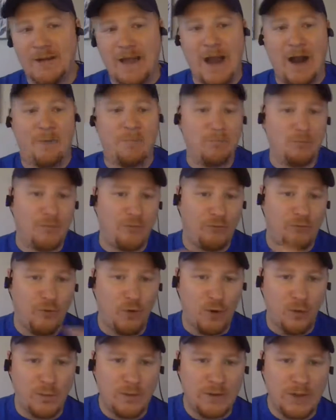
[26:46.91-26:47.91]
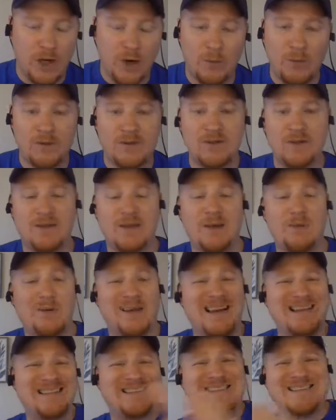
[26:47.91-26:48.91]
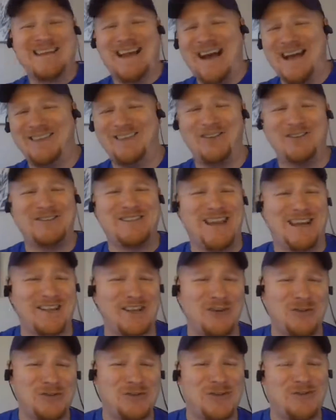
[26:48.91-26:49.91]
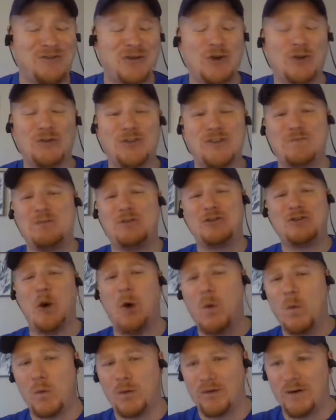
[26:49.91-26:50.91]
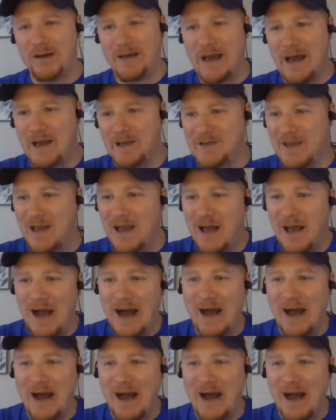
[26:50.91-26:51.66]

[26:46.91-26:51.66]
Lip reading: Now, before we go into the thing, we got Sky, little technical difficulties, but don't worry, guys.